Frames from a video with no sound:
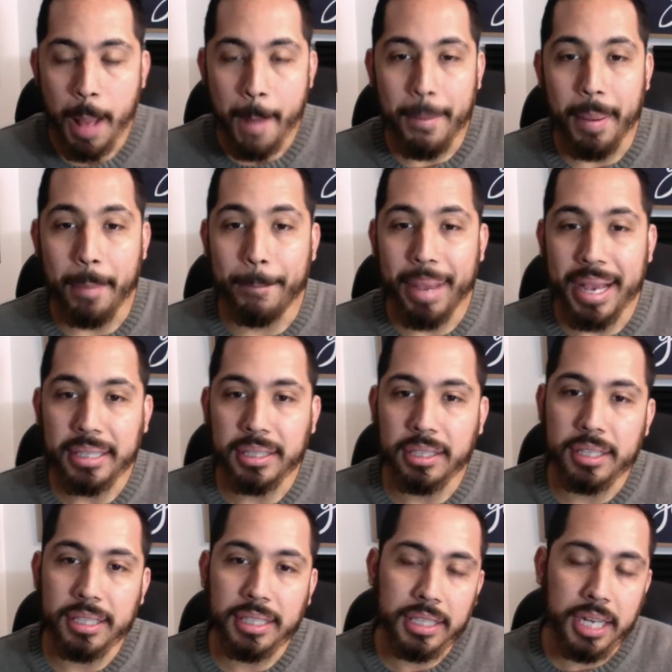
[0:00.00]
but based on
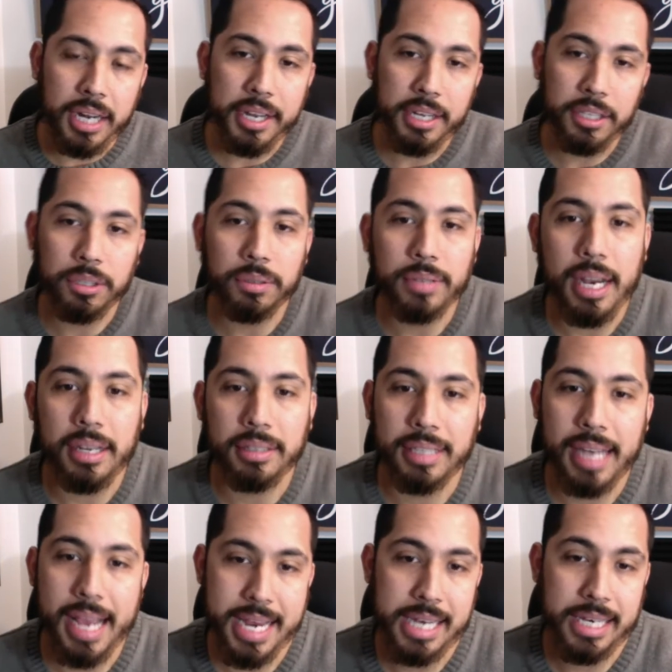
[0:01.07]
a study in
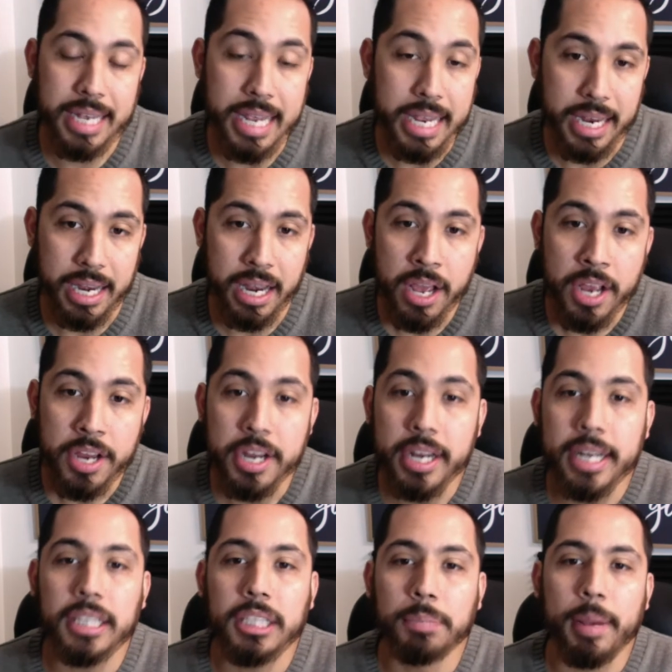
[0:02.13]
2018, you're going
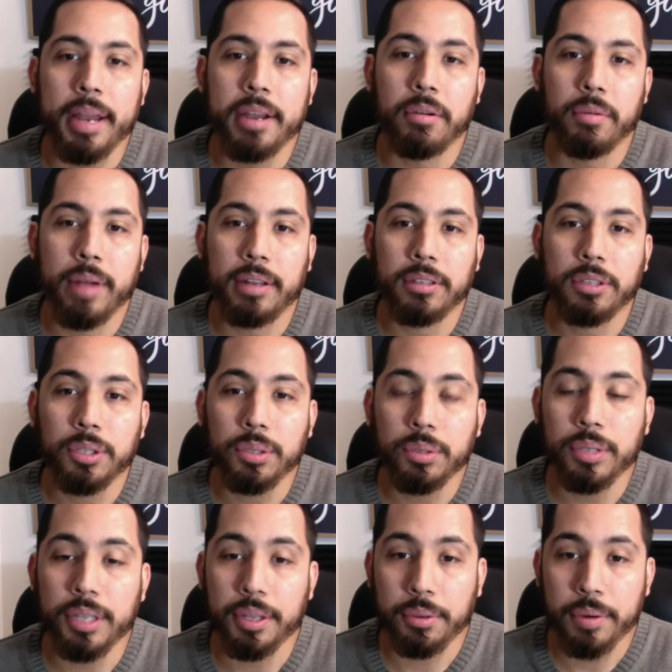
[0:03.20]
to spend around
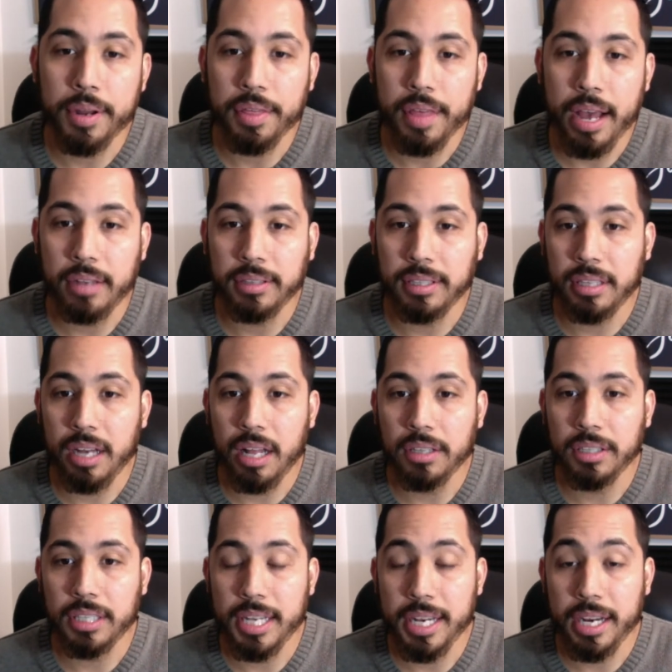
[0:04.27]
$2,000 to
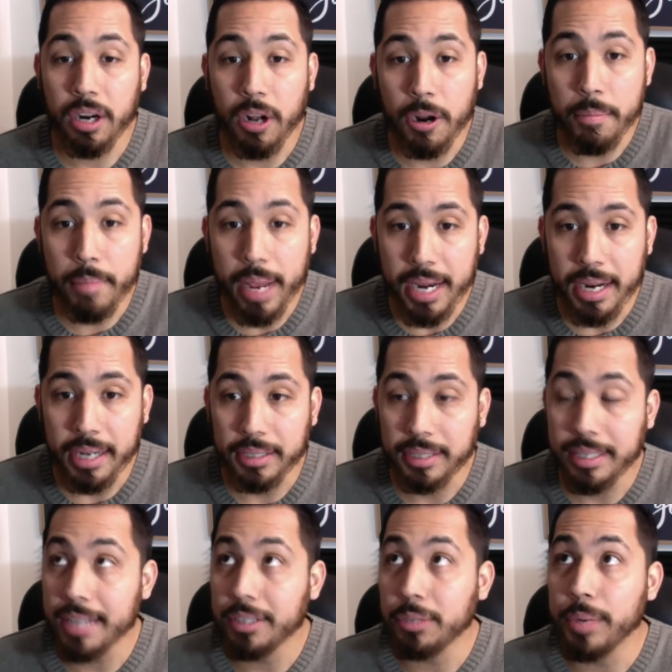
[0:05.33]
$3,000 a year on maintenance.
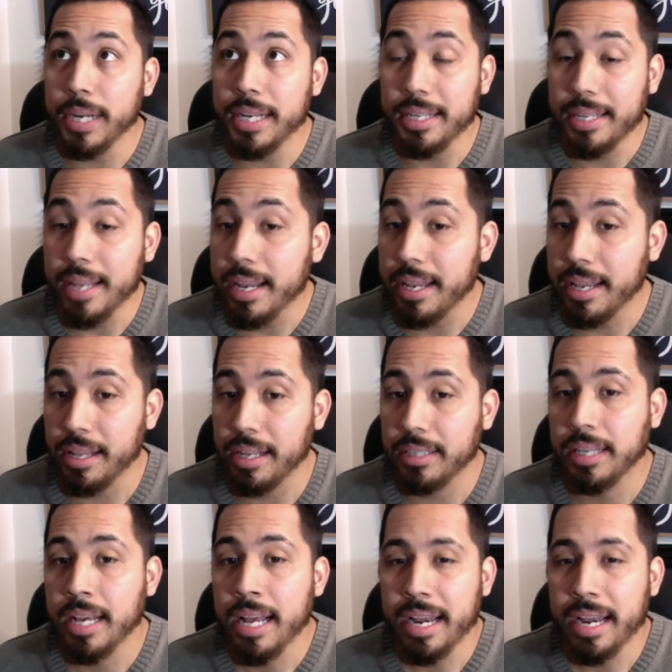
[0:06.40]
That's ridiculous.